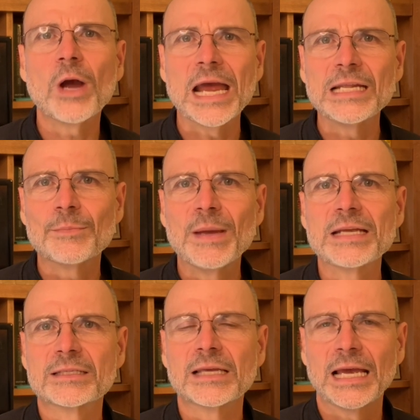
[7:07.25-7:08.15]
and it
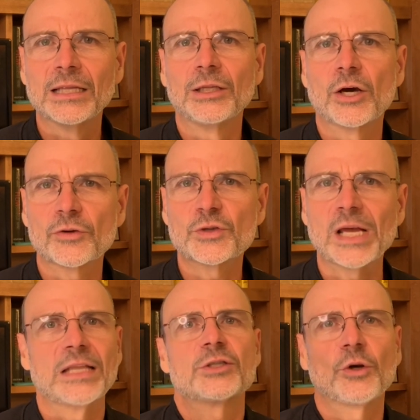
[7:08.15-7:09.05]
makes a lot of
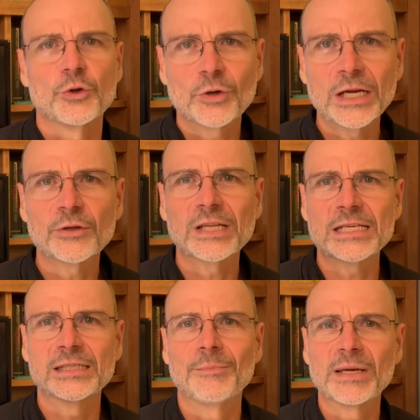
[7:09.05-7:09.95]
sense. You know, you cannot
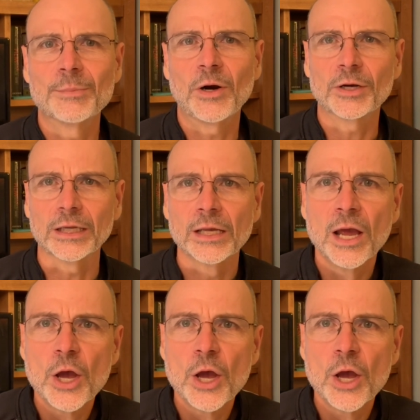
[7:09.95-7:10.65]
test the big market.